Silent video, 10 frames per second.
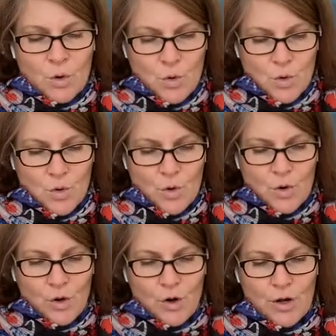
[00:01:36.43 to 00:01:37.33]

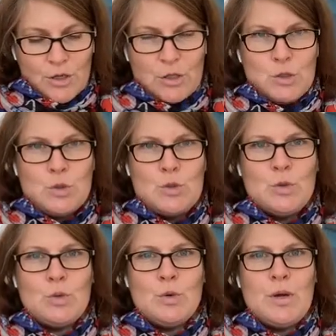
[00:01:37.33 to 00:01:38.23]
Or
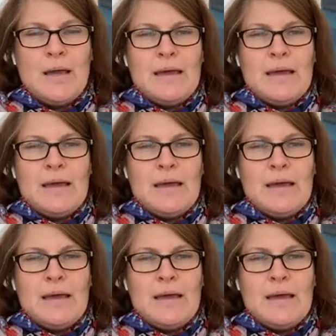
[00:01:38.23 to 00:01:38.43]
you